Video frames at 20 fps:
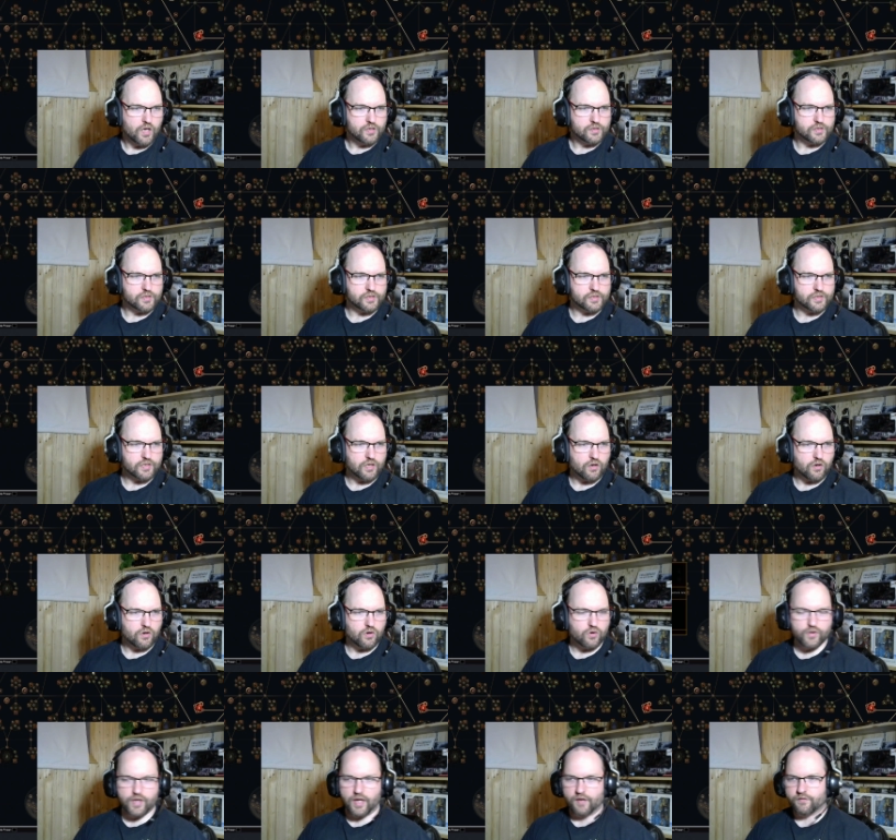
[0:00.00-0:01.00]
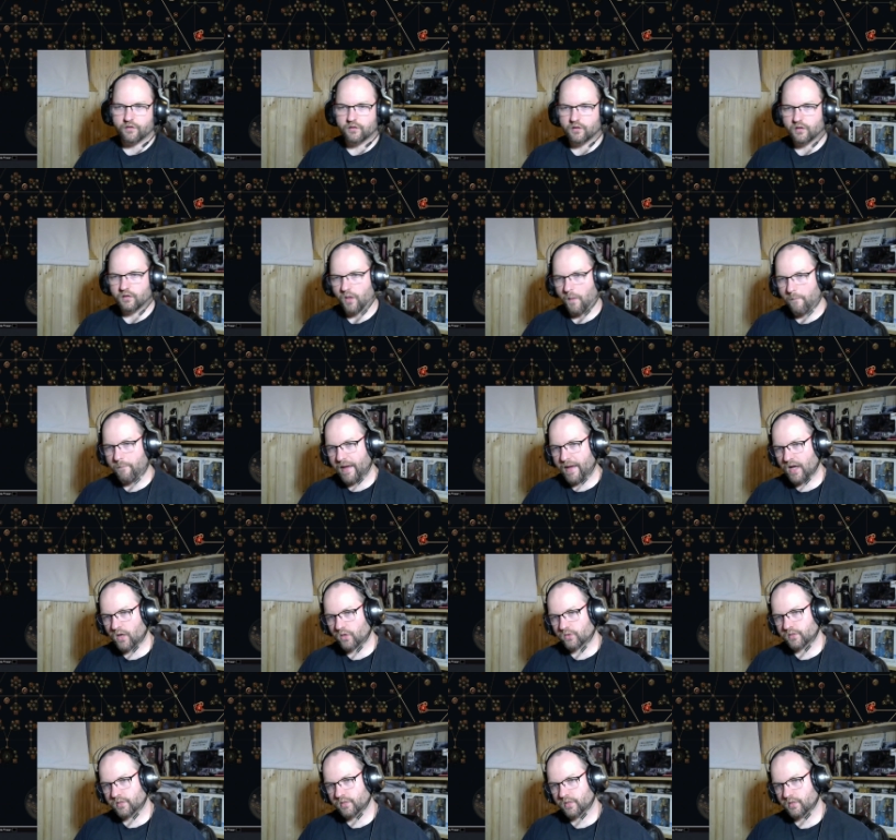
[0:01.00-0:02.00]
So yeah,
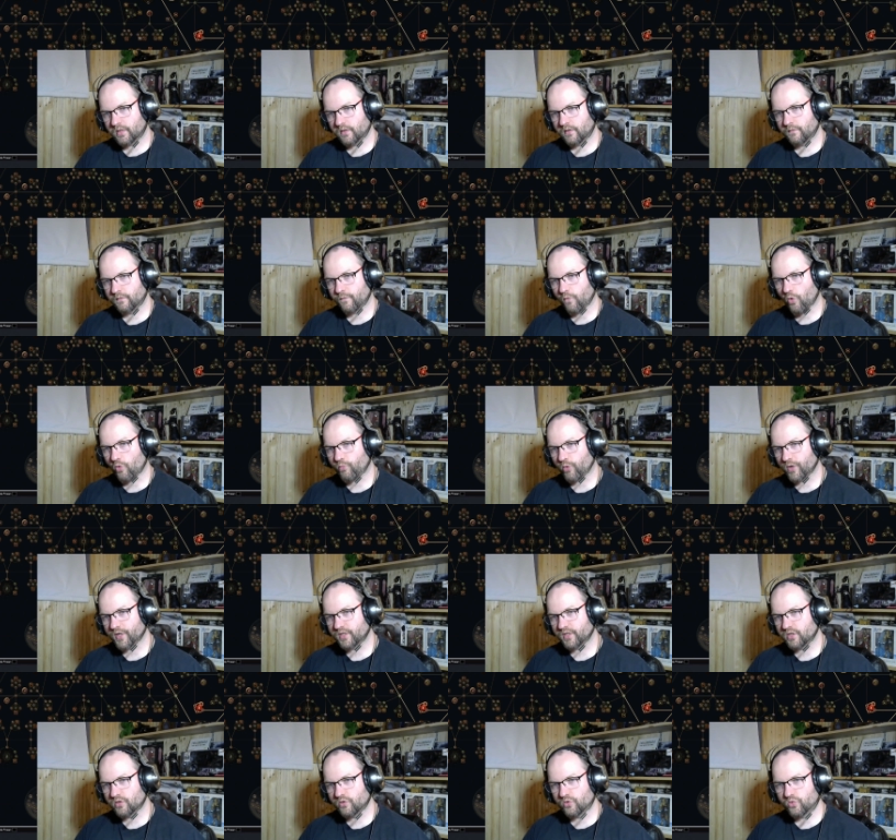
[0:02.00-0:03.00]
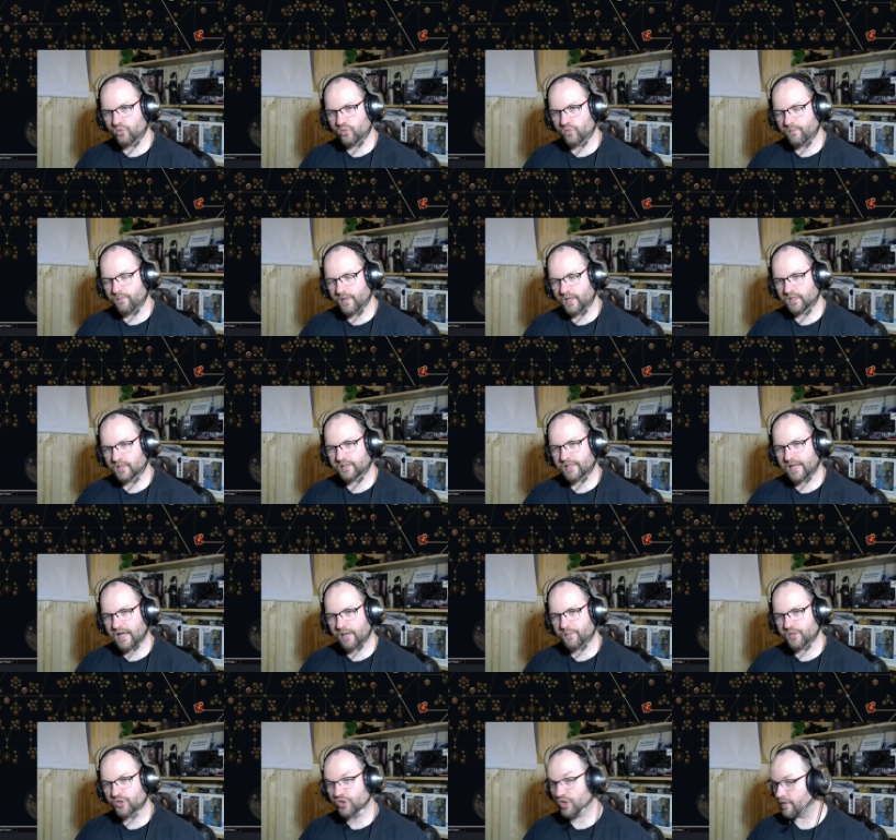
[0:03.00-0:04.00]
about 4.2 mil
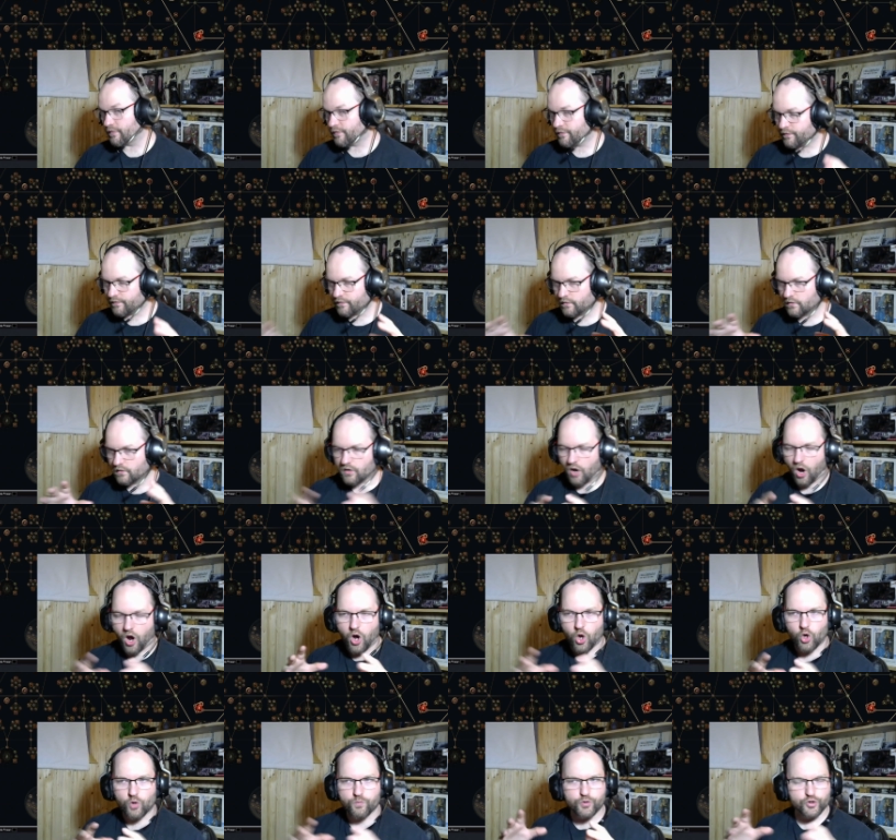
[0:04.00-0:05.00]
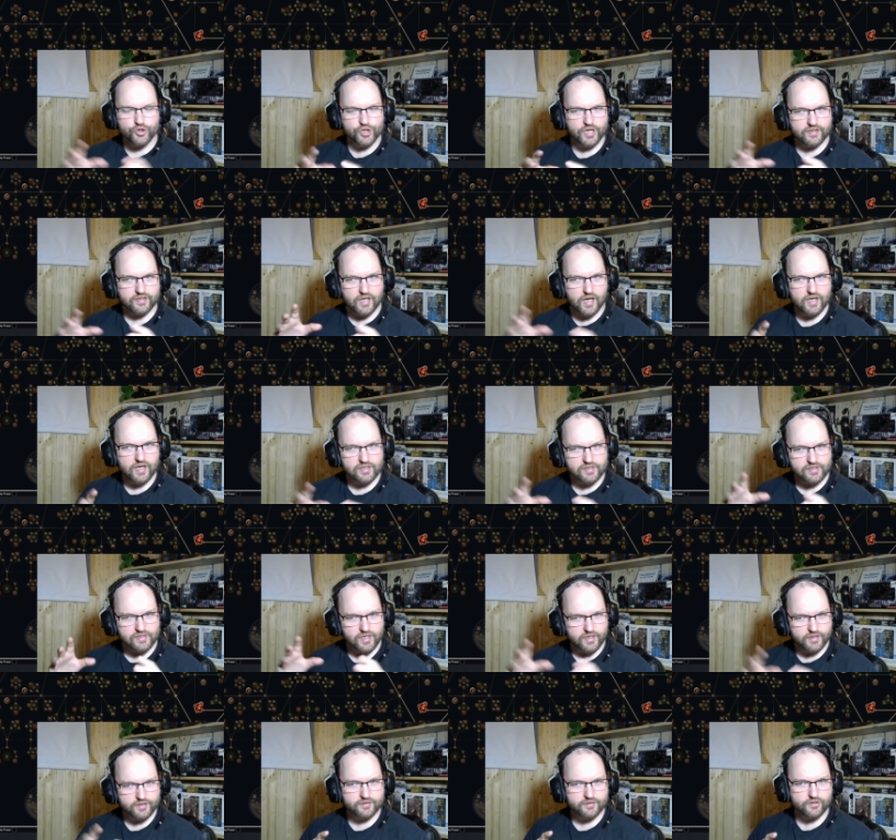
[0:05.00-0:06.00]
damage if all
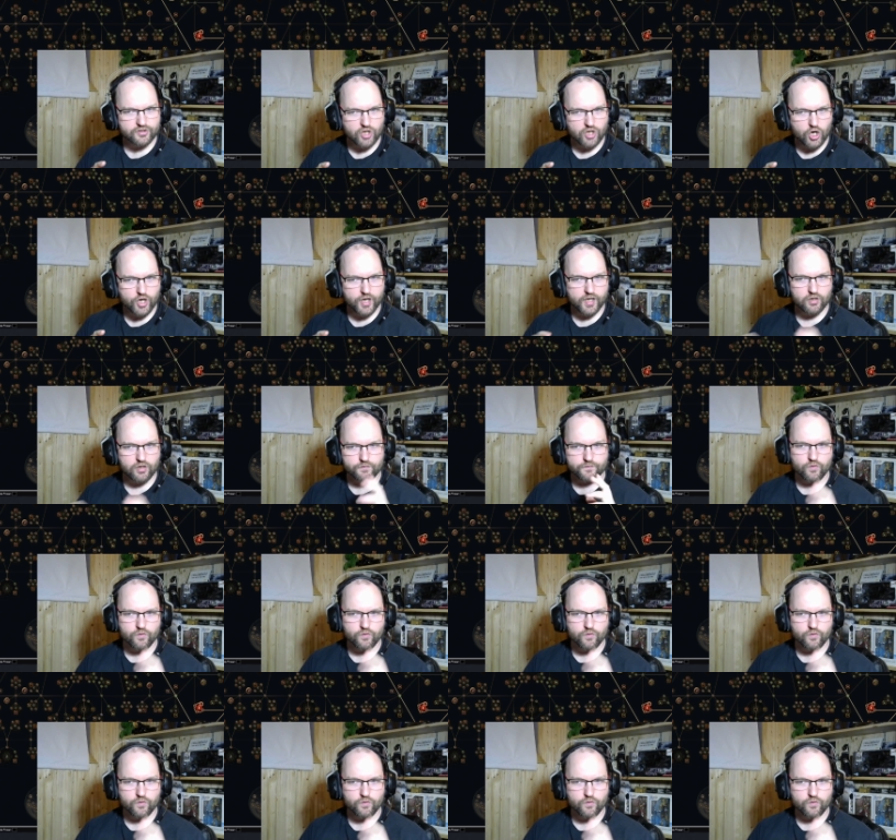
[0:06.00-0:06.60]
projectiles hit the target.